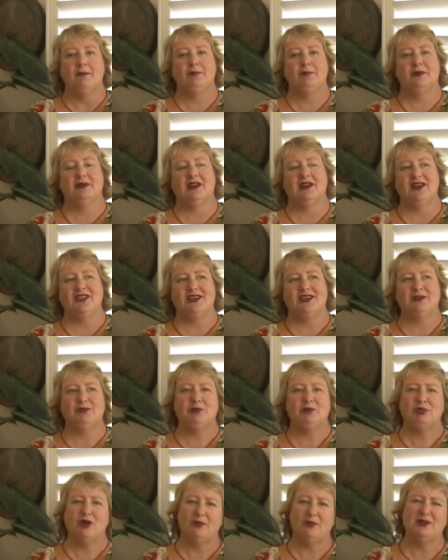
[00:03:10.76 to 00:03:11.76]
But I think
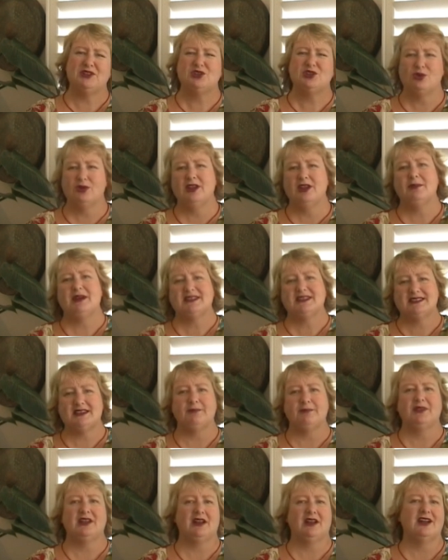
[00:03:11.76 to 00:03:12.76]
we're probably talking about
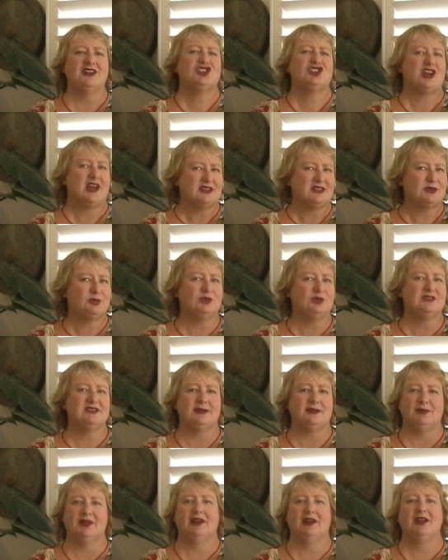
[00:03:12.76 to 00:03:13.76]
something like Chatswood,
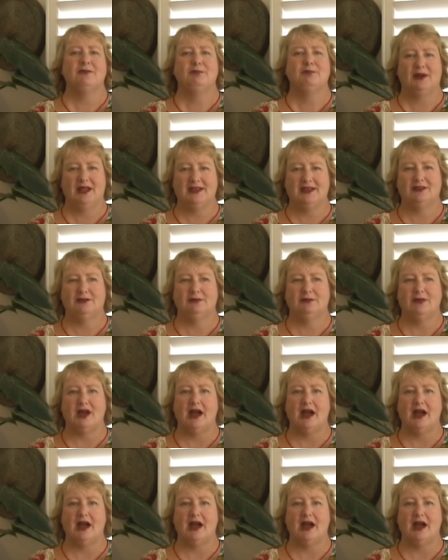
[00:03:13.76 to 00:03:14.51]
something like Blenheim.